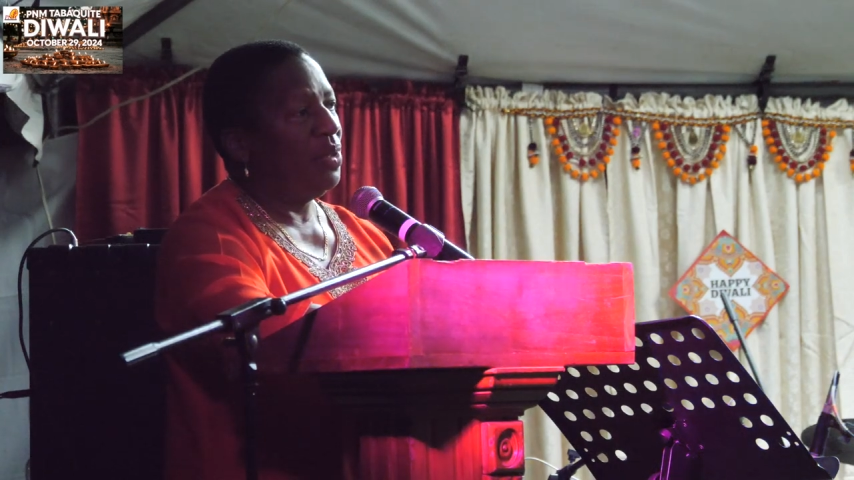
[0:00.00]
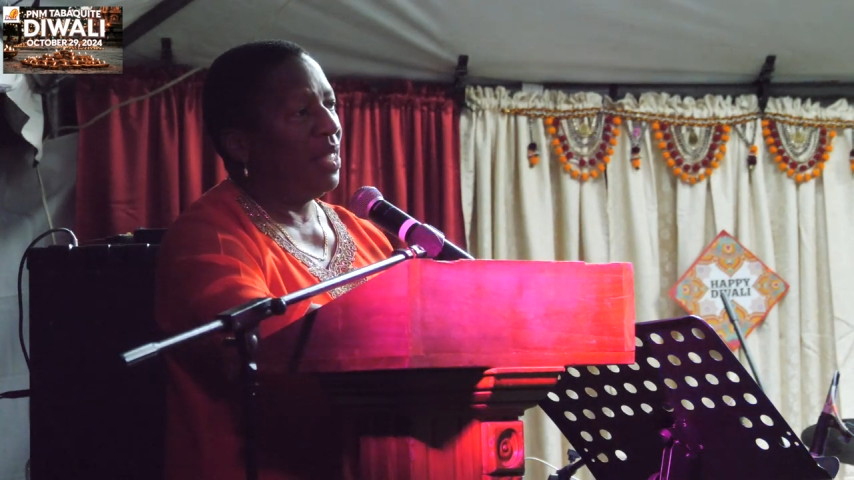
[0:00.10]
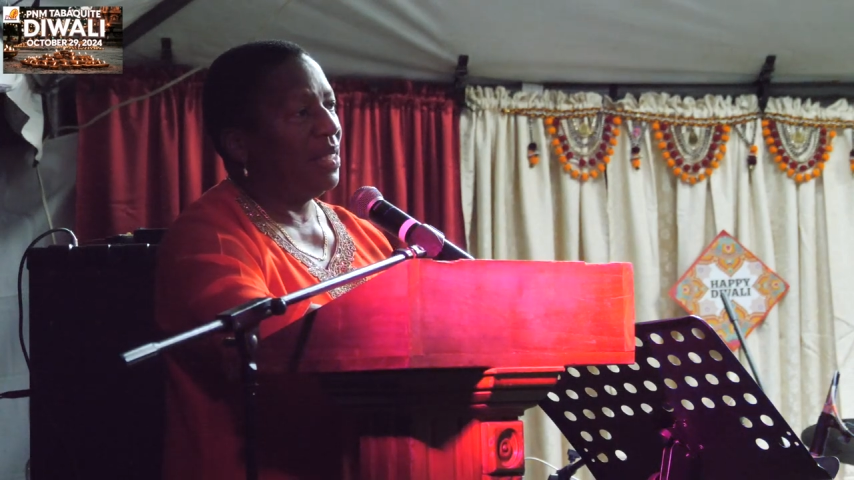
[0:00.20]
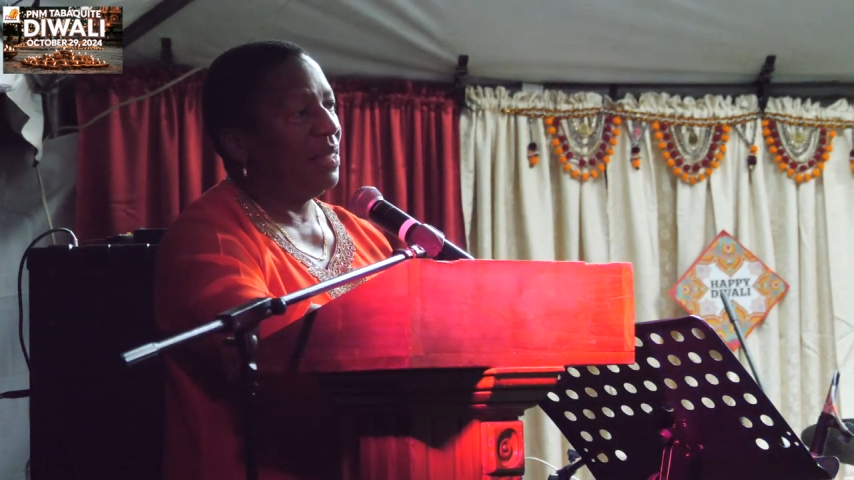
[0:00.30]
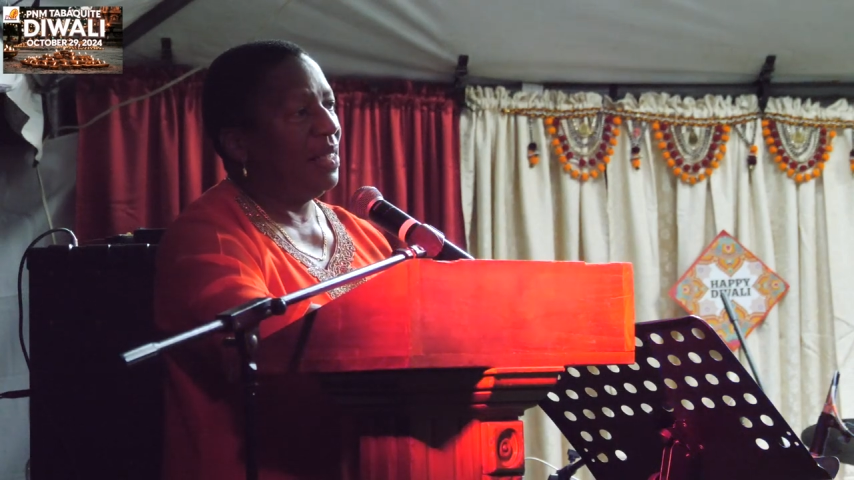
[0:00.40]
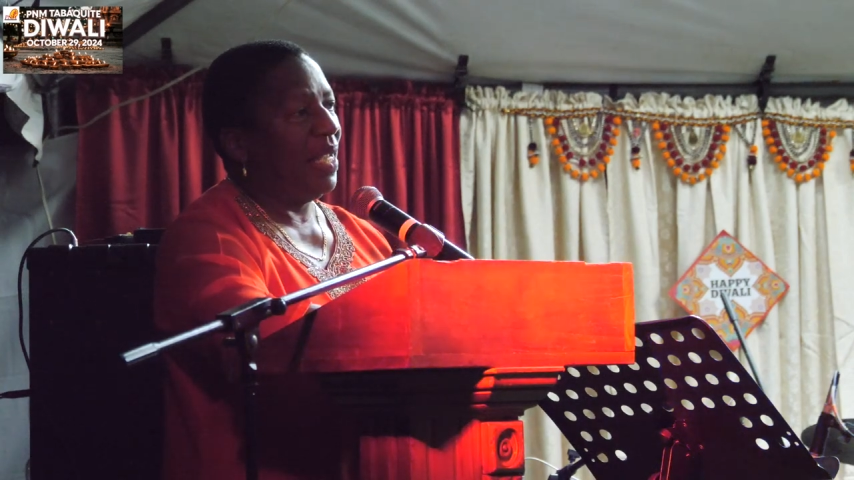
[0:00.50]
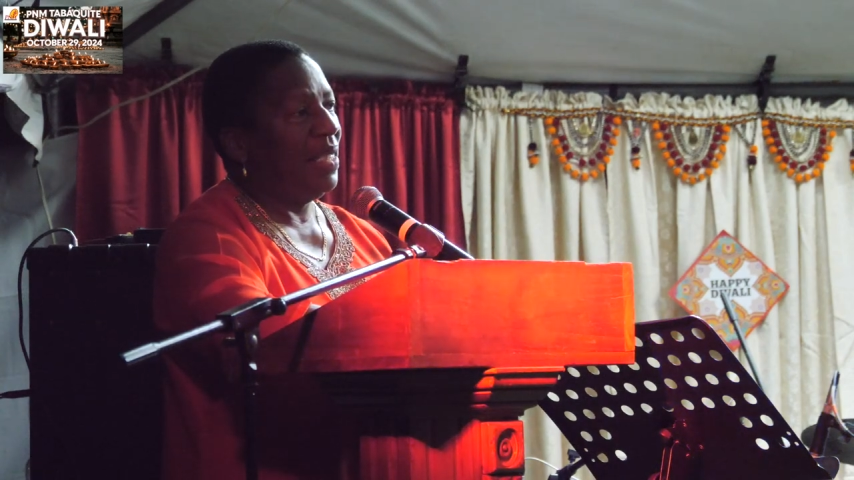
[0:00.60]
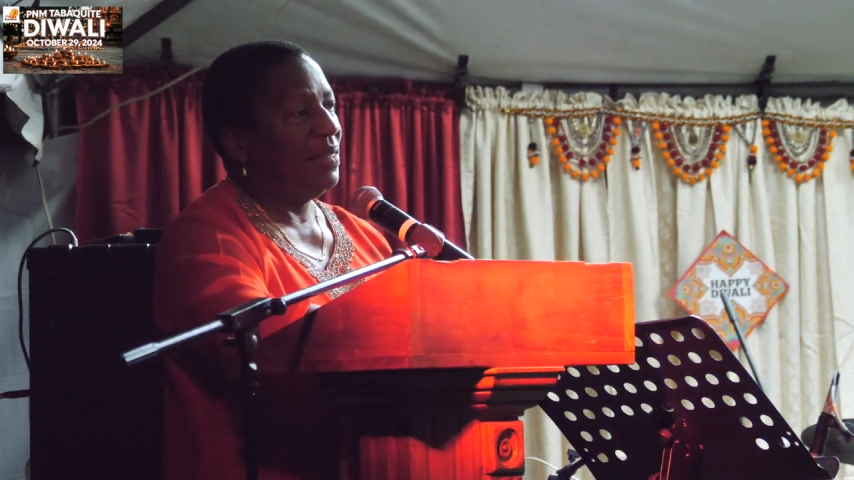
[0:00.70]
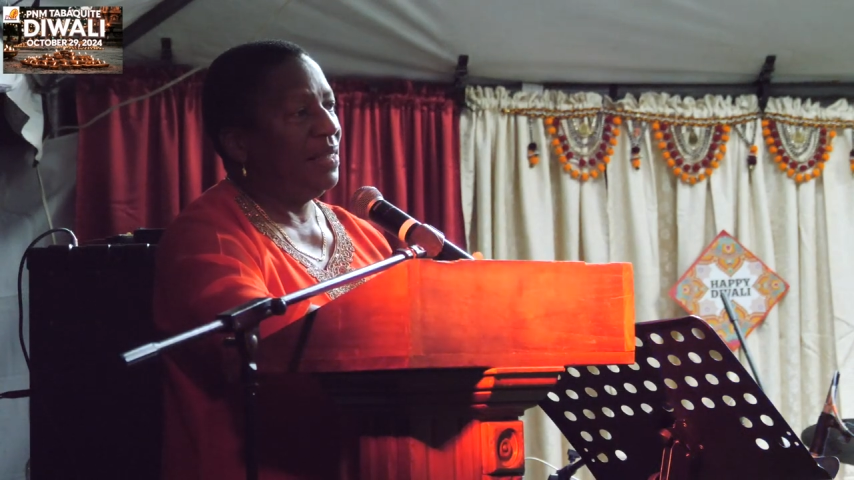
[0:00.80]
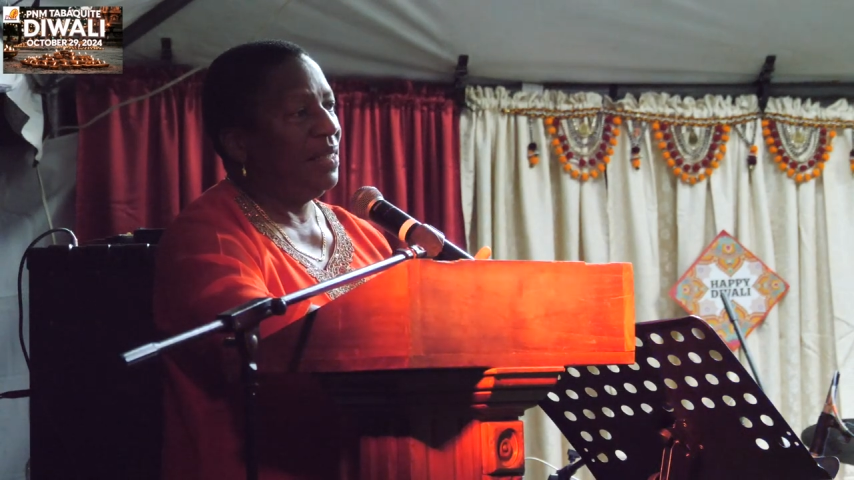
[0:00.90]
that
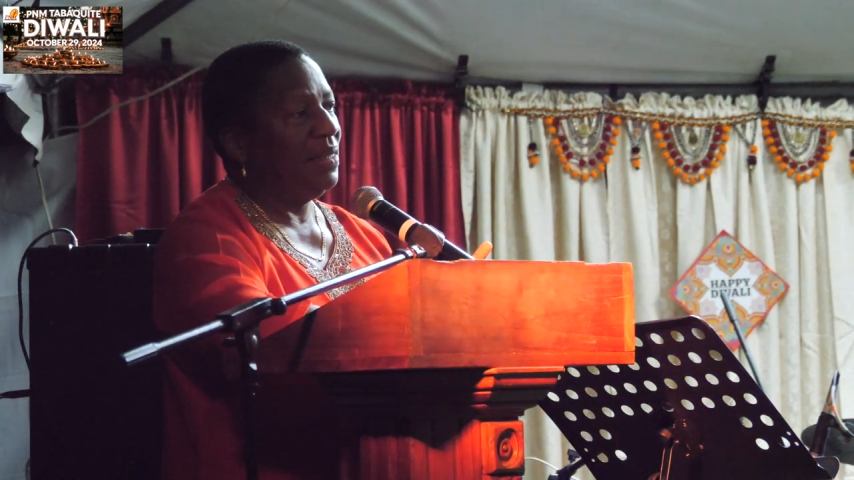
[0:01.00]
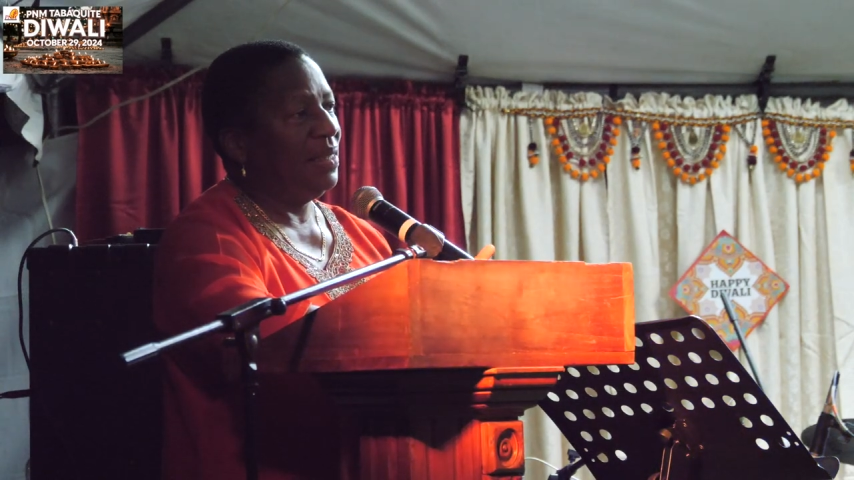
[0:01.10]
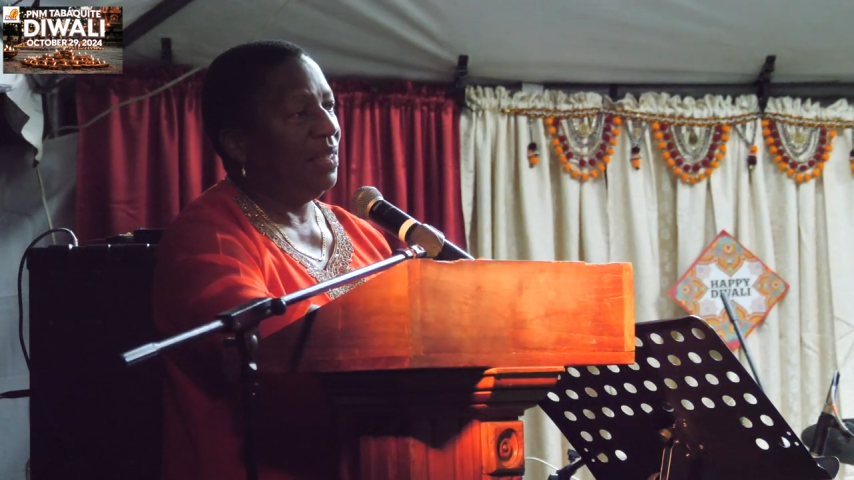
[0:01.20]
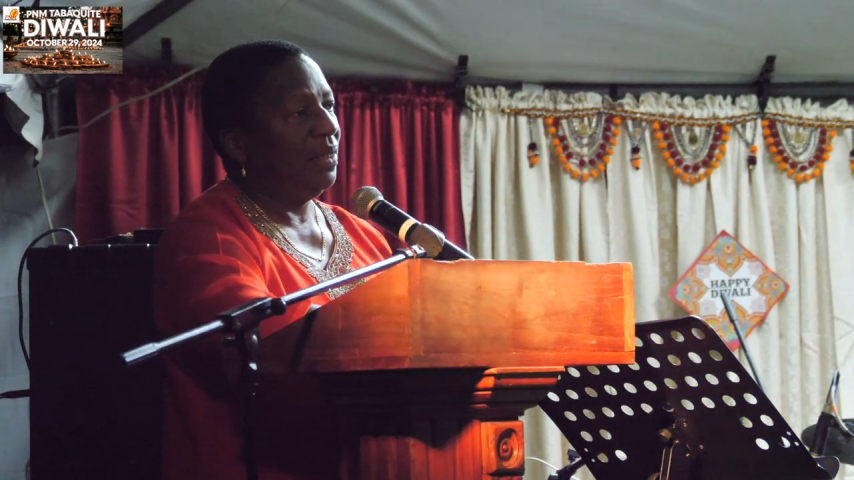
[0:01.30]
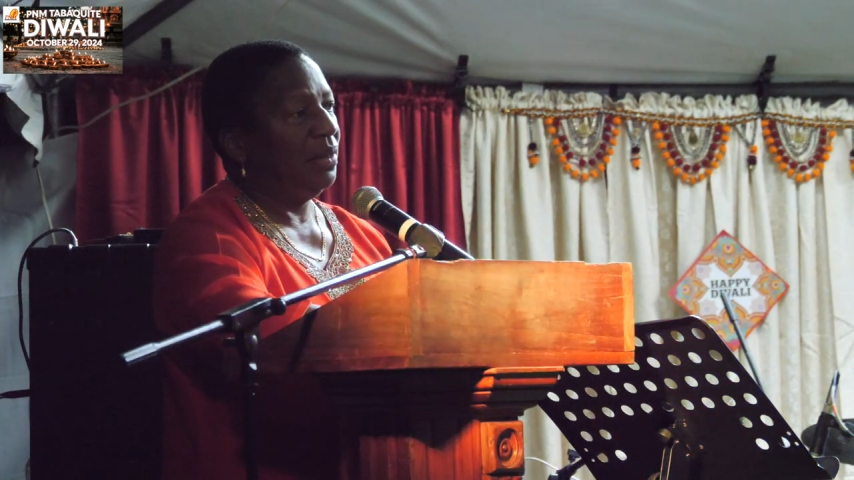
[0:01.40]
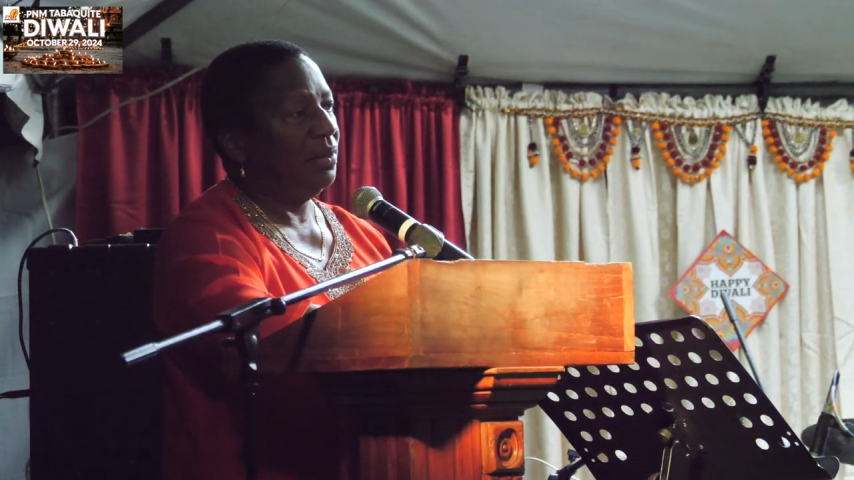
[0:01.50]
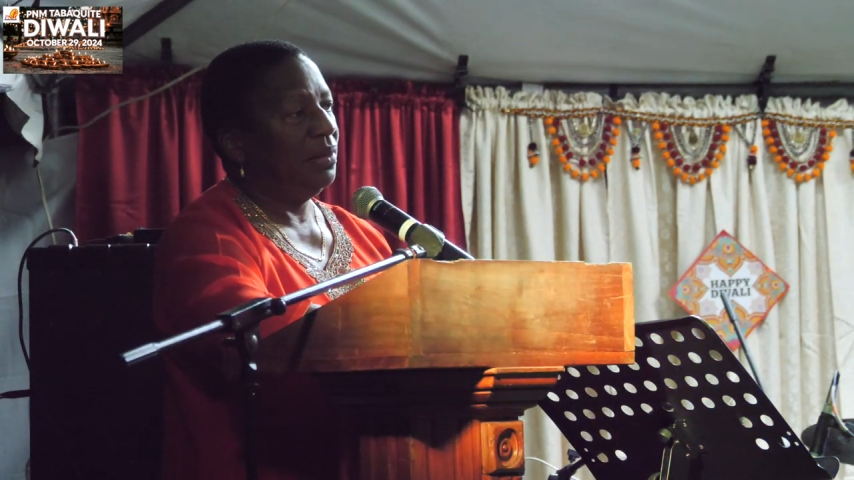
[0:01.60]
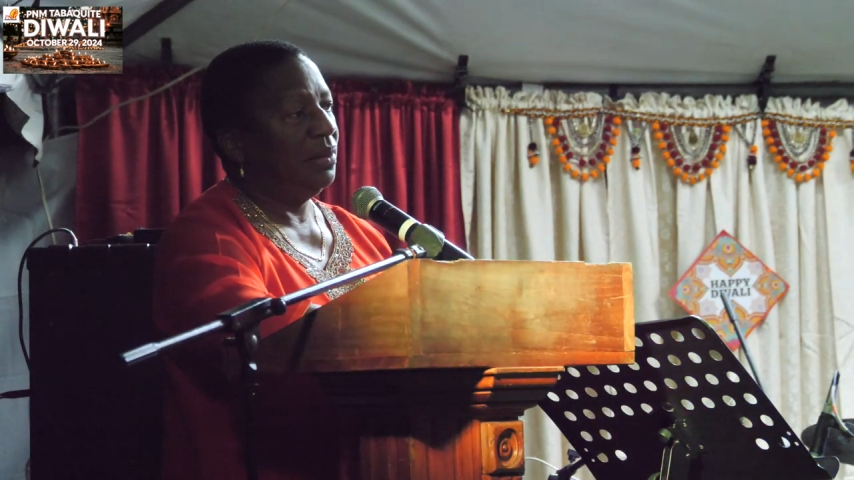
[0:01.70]
lighting the deya,